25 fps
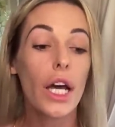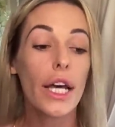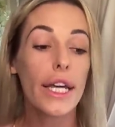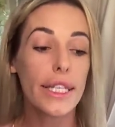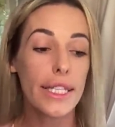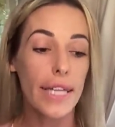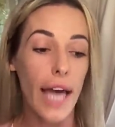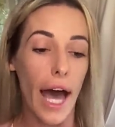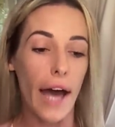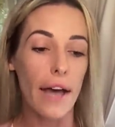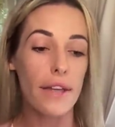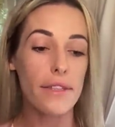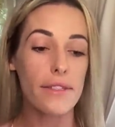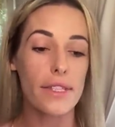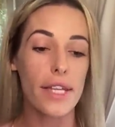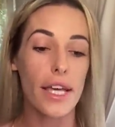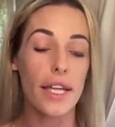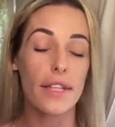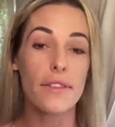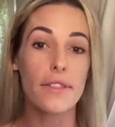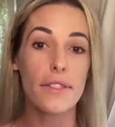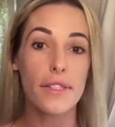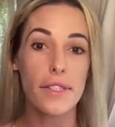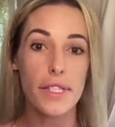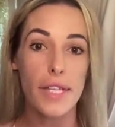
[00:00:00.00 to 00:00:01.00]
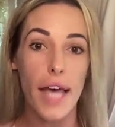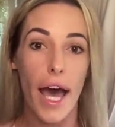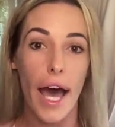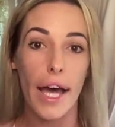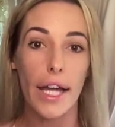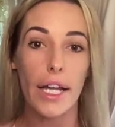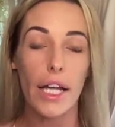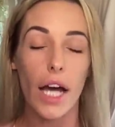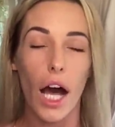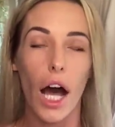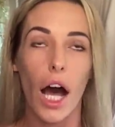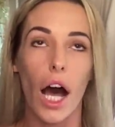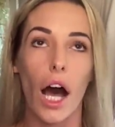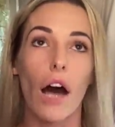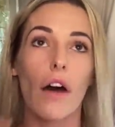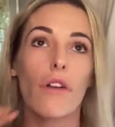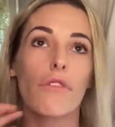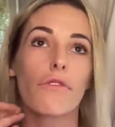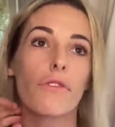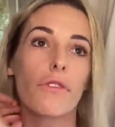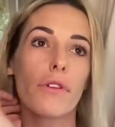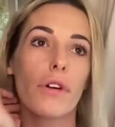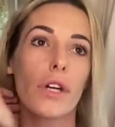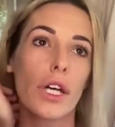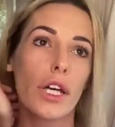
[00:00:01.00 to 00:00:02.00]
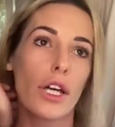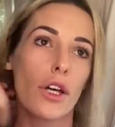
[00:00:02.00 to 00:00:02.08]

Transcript: Yes, instead of